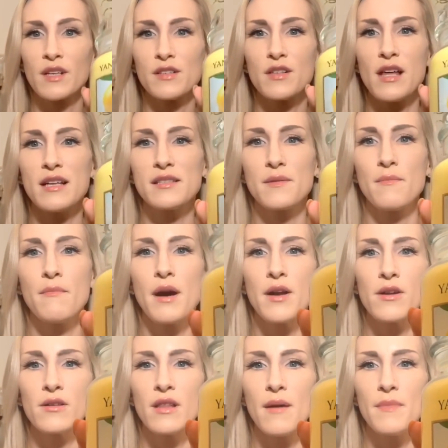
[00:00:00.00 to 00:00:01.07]
So that's
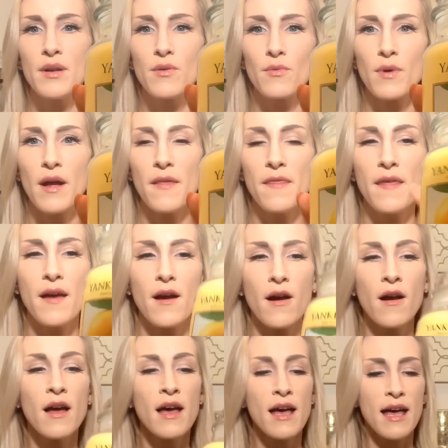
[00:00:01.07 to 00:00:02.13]
Meyer Lemon right there.